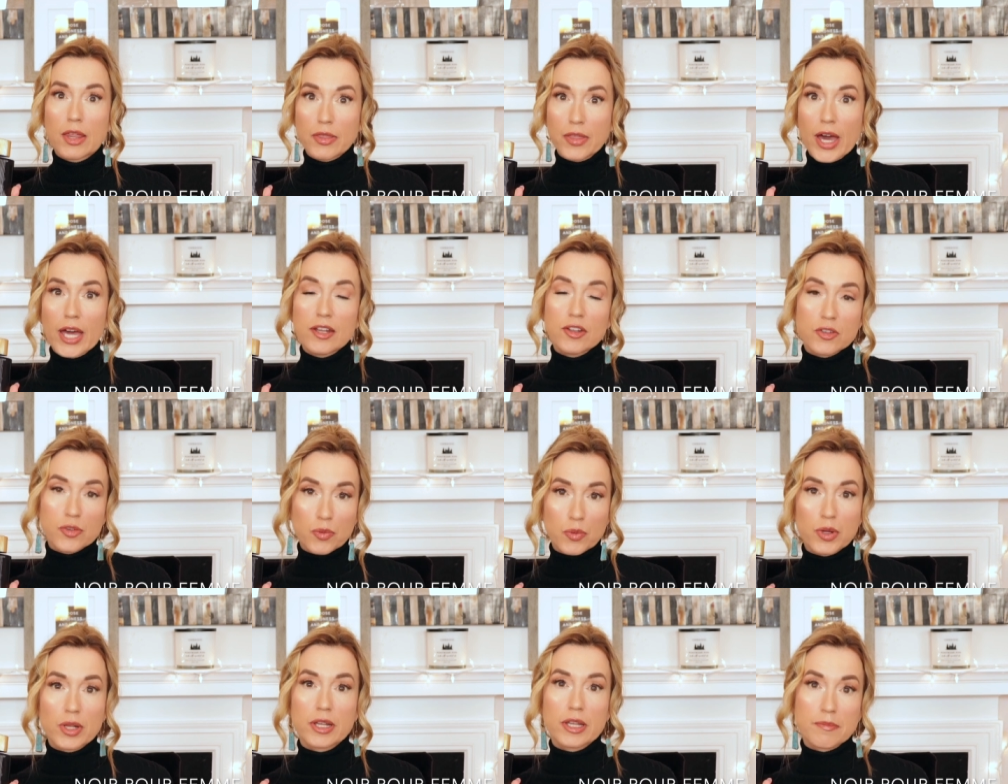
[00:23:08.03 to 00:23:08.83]
That is
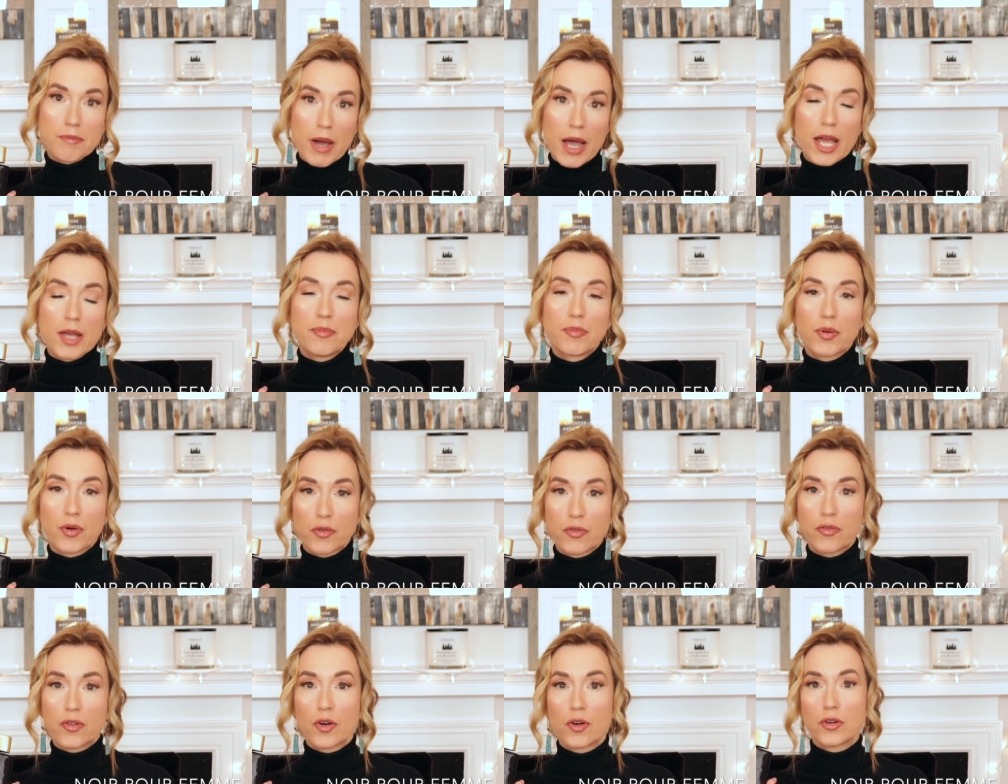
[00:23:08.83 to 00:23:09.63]
really my
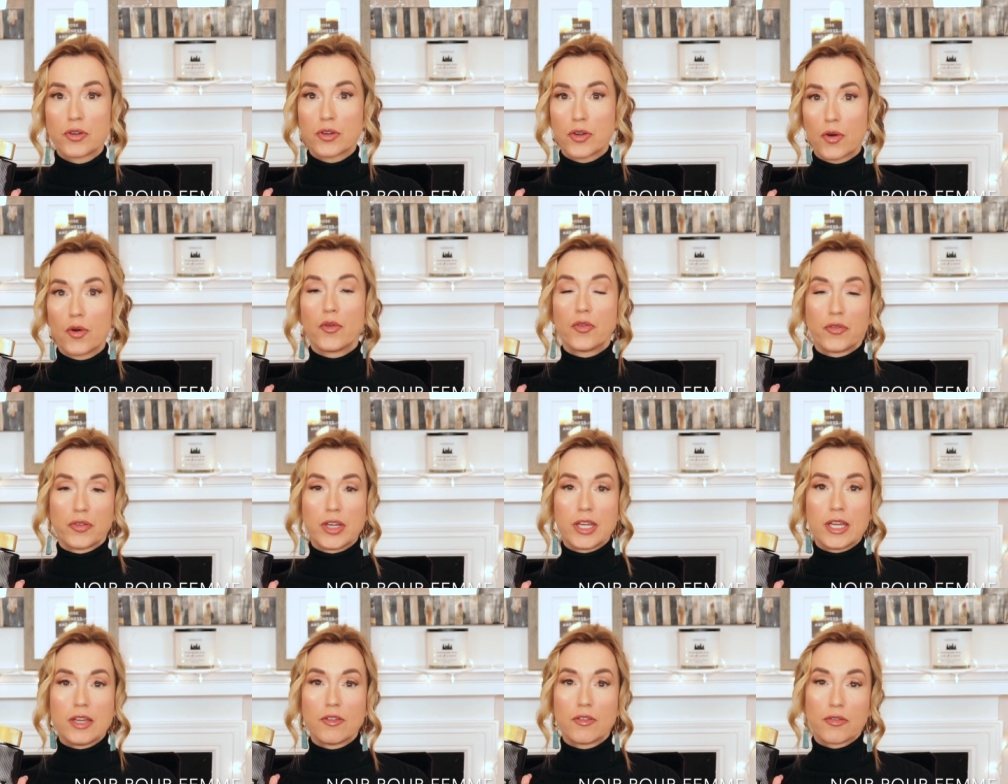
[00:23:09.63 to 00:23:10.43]
preferred
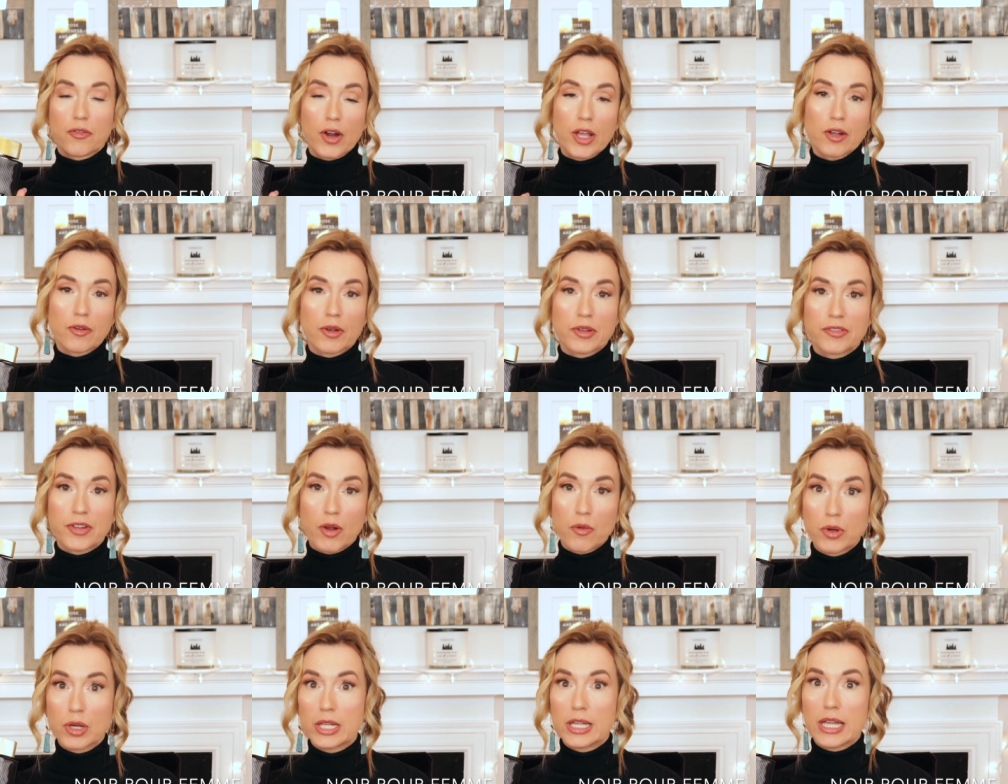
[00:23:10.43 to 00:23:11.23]
Kulfi fragrance. I
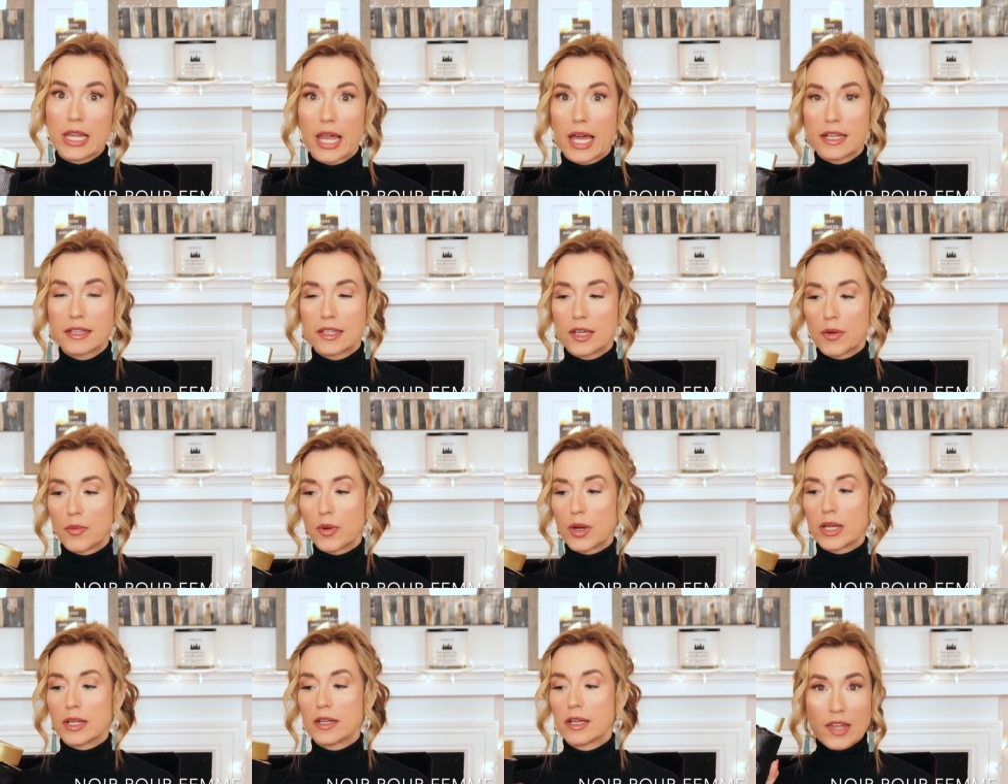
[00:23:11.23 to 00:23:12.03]
really like that
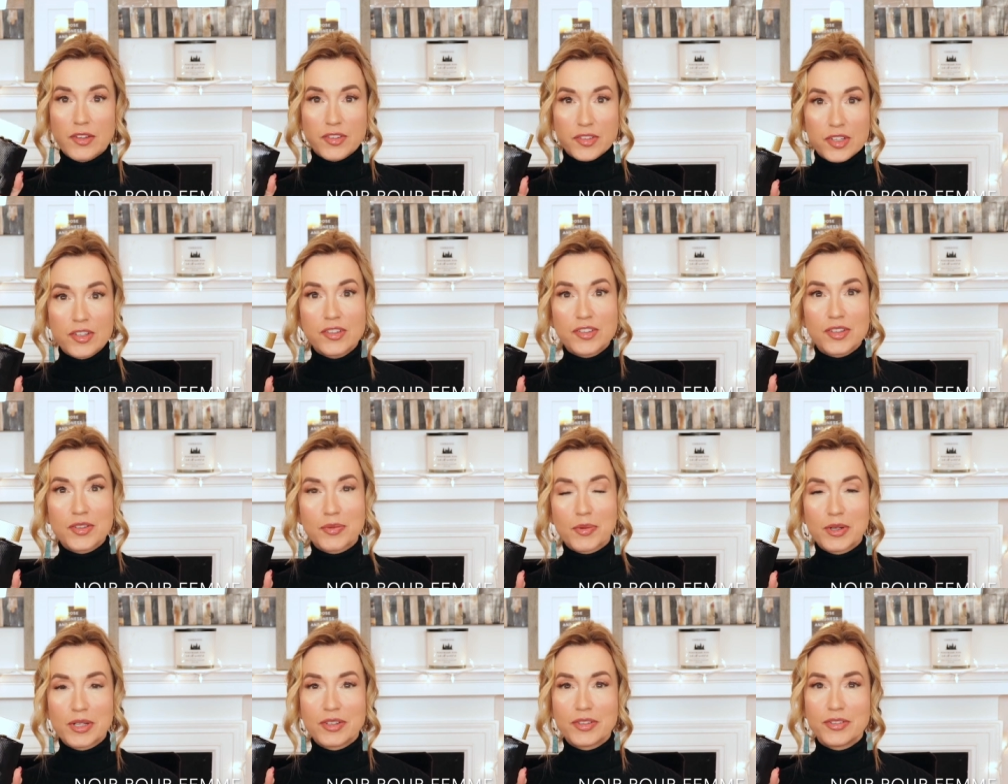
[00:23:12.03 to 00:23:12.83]
one. And since
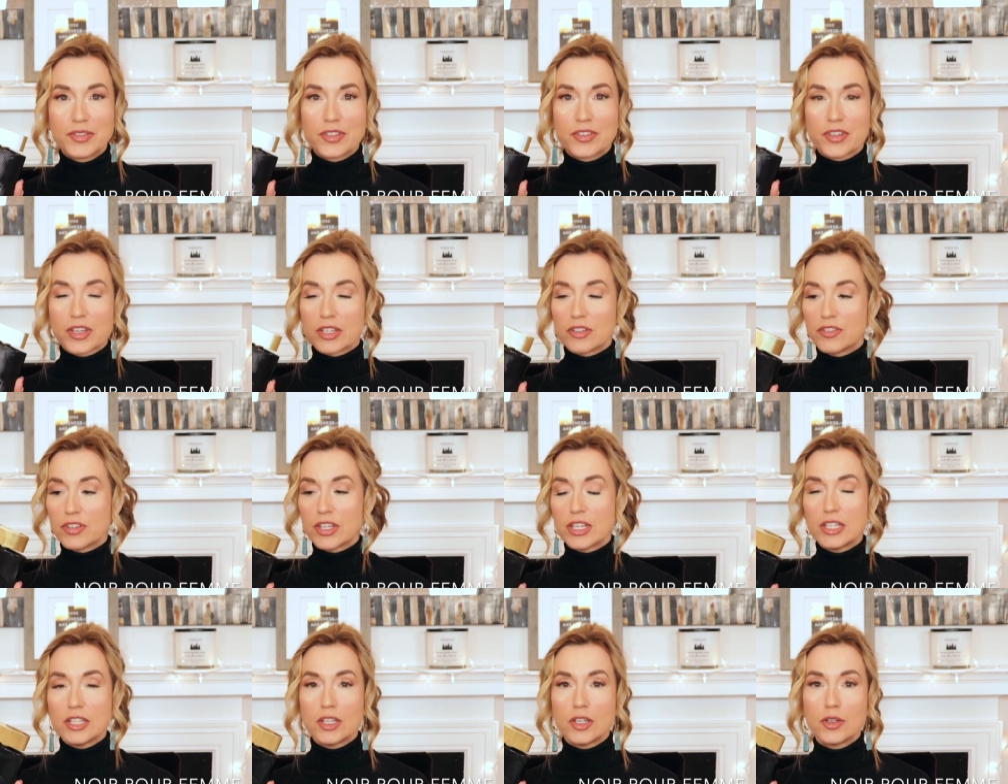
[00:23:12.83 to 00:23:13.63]
this one is
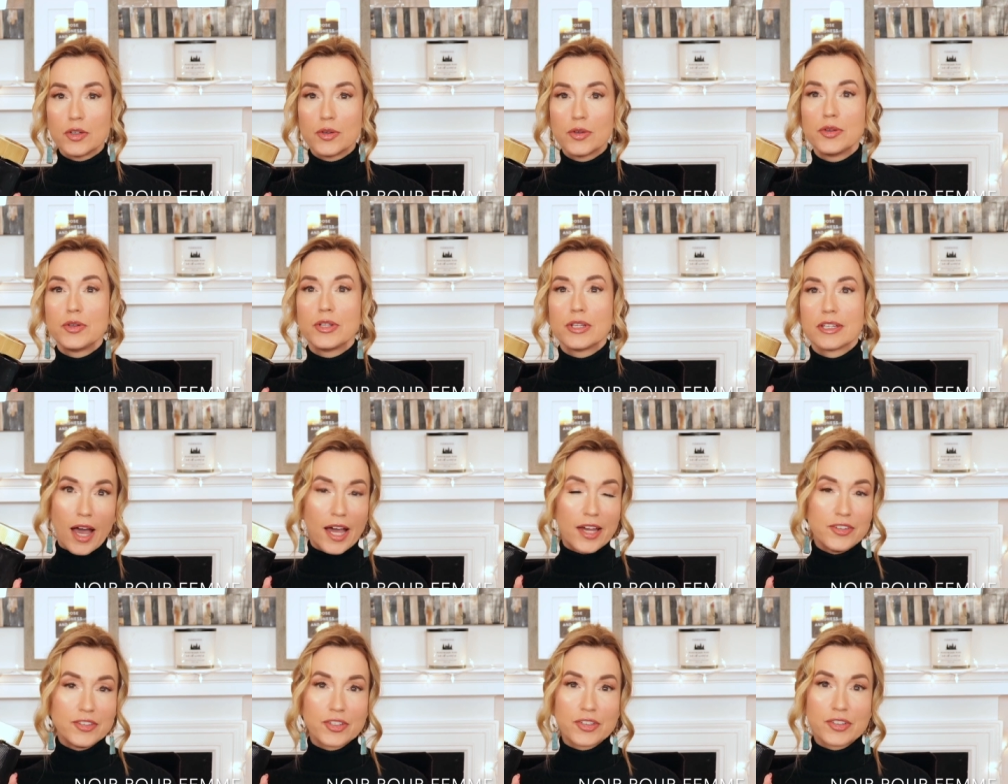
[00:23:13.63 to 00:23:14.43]
discontinued,
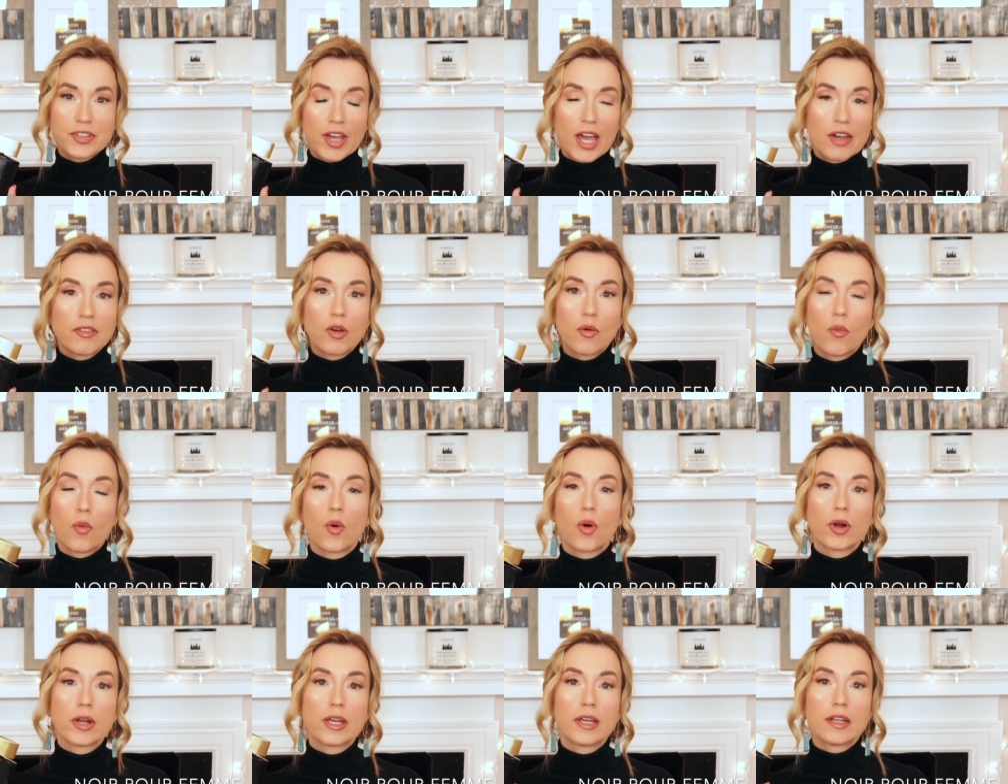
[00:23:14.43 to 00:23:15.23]
I just haven't
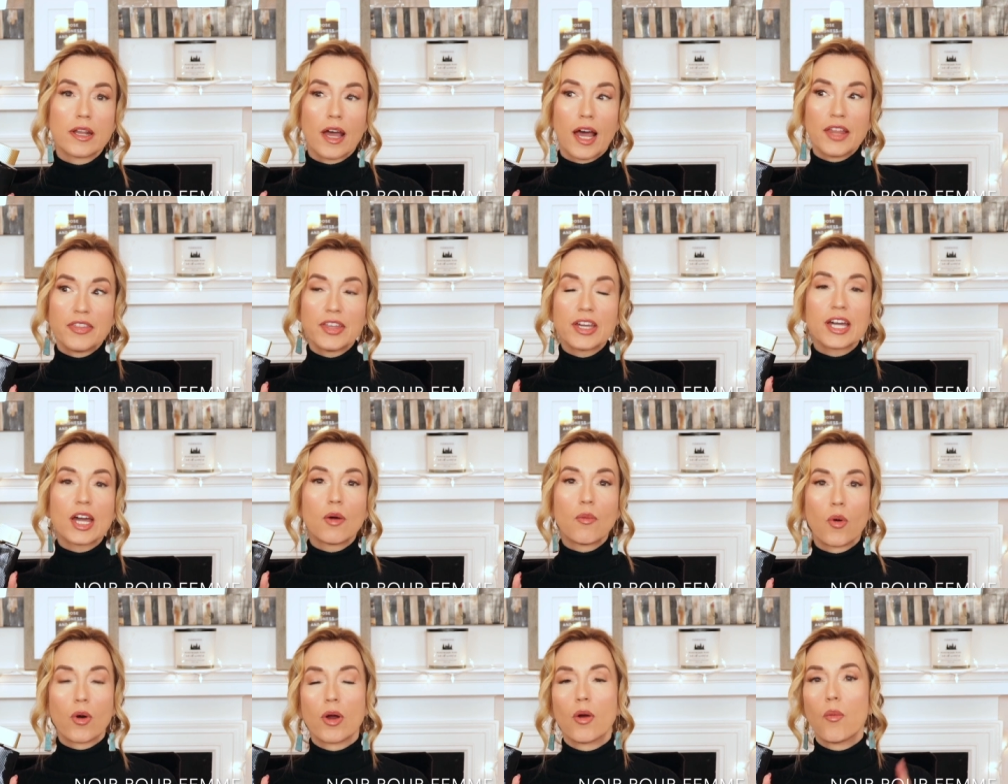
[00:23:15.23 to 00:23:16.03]
worn it. I think
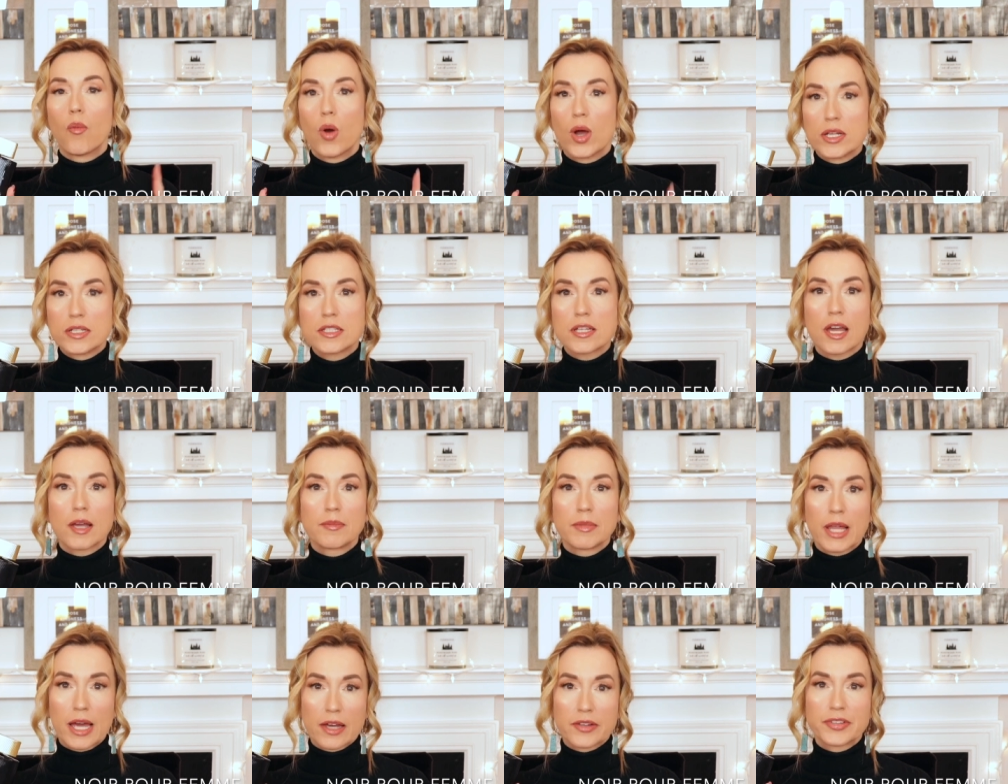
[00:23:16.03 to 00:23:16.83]
I wore it one
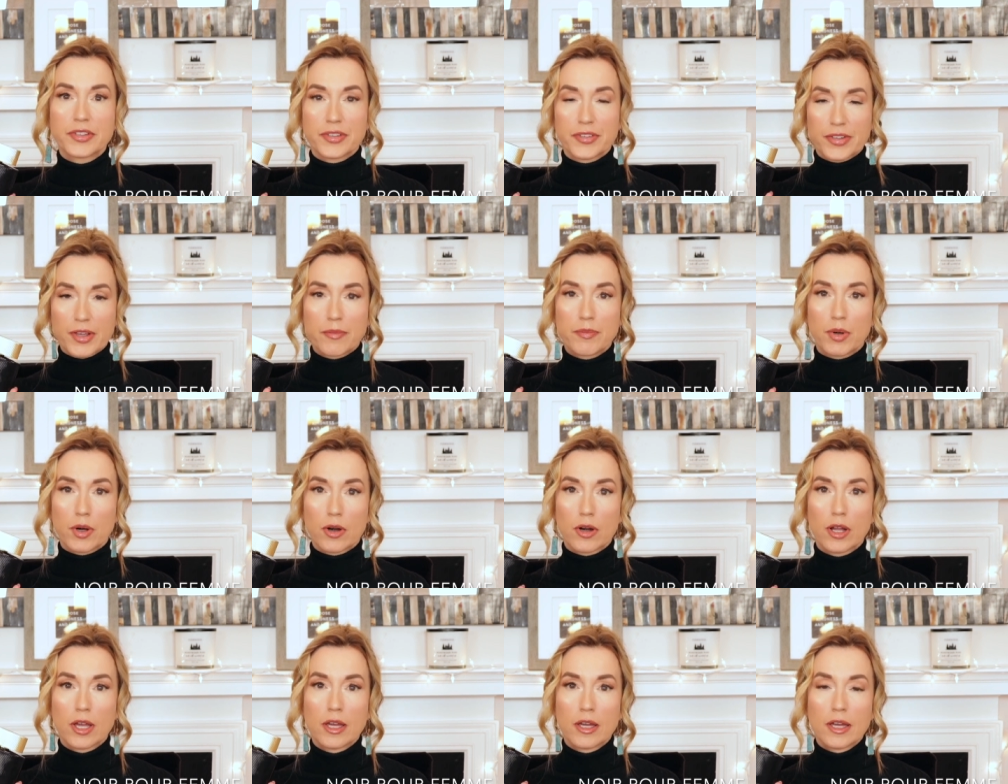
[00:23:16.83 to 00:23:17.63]
time last
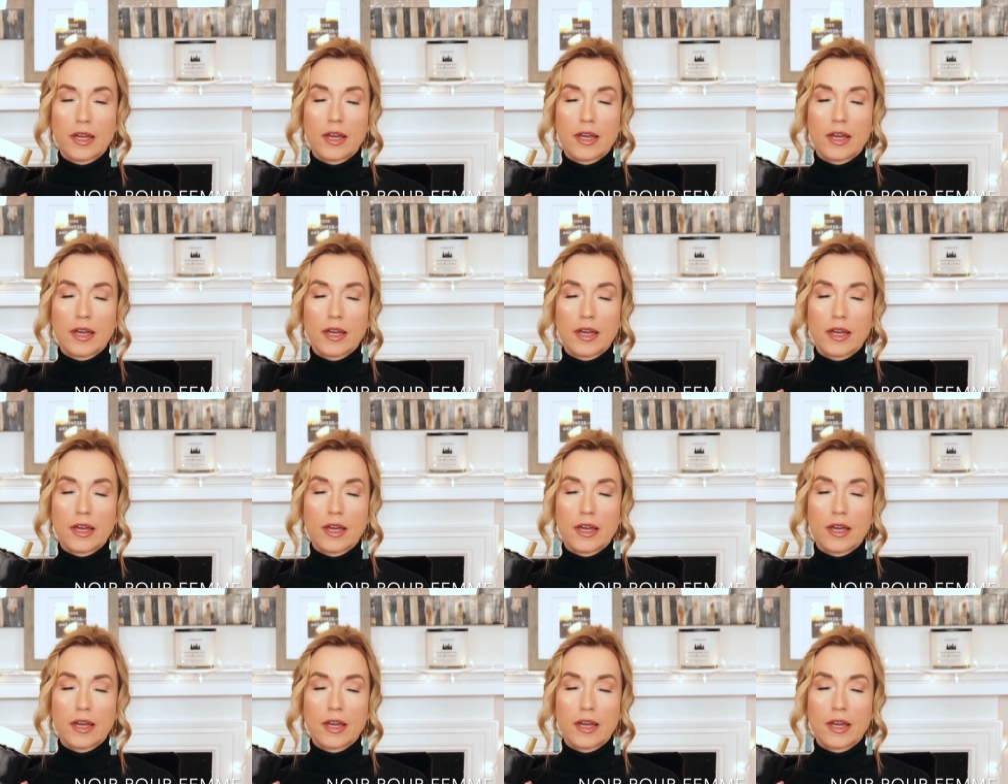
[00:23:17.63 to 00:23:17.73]
December